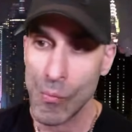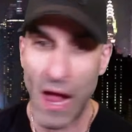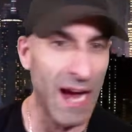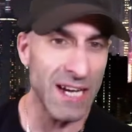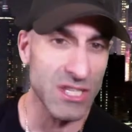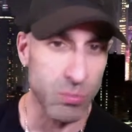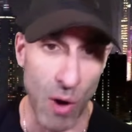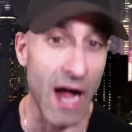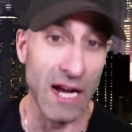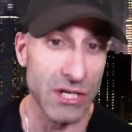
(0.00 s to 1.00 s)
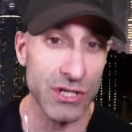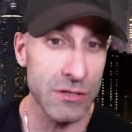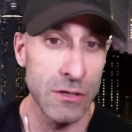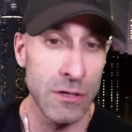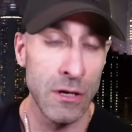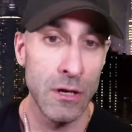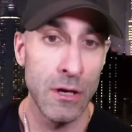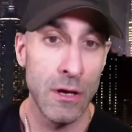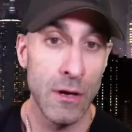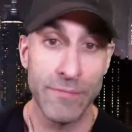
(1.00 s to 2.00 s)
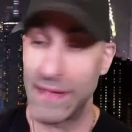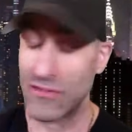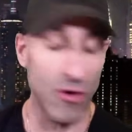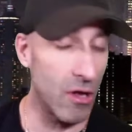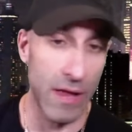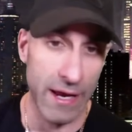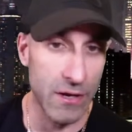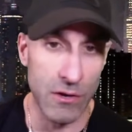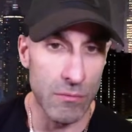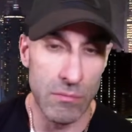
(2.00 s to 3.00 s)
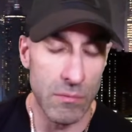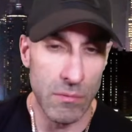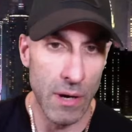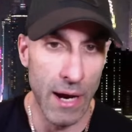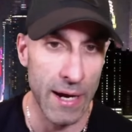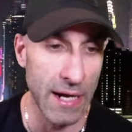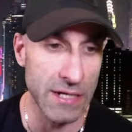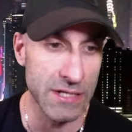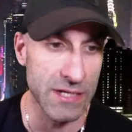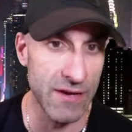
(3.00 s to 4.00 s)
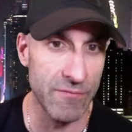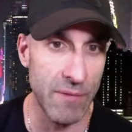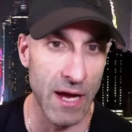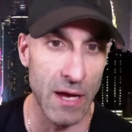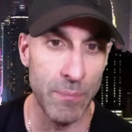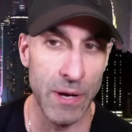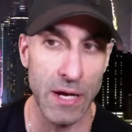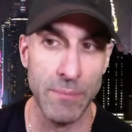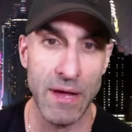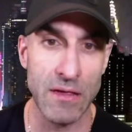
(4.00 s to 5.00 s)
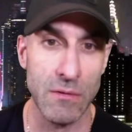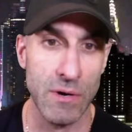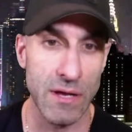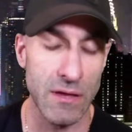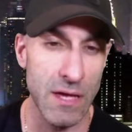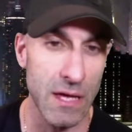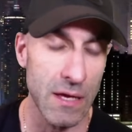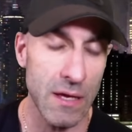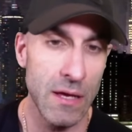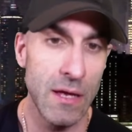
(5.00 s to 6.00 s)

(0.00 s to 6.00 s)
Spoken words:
I just watch. That's all I can do. And I just give my opinion based on what I see.